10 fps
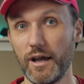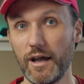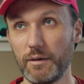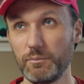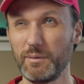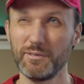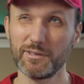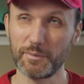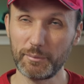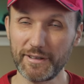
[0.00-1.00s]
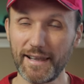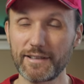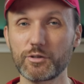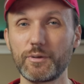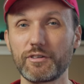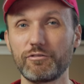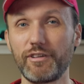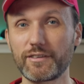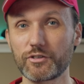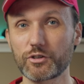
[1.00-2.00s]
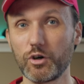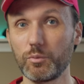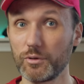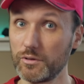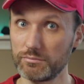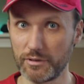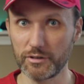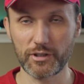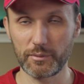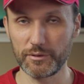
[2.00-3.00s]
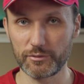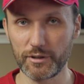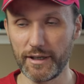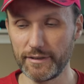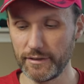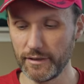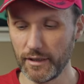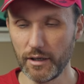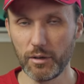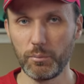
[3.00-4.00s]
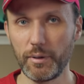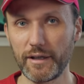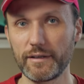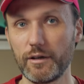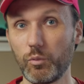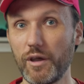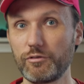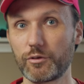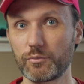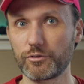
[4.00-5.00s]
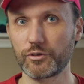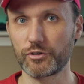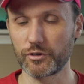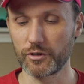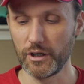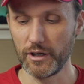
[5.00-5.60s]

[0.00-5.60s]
Uh, well, maybe not so much a vector scope, although it does come in really handy, but a waveform for sure.